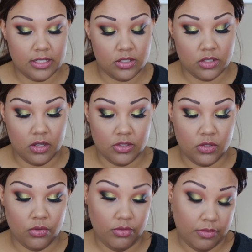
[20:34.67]
This is
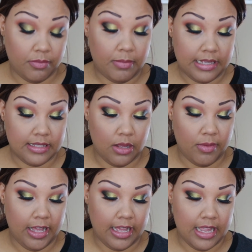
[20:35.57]
also by
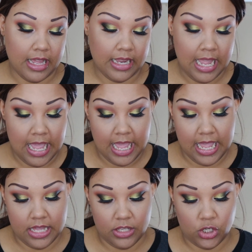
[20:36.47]
Salma Hayek,
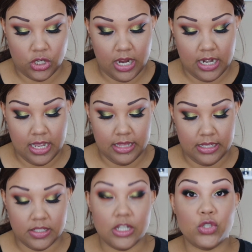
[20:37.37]
and the shade on
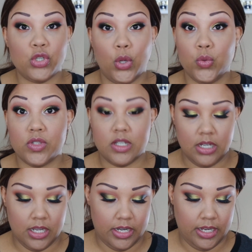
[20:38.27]
this is Toasted
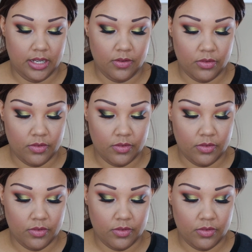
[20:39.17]
Honey.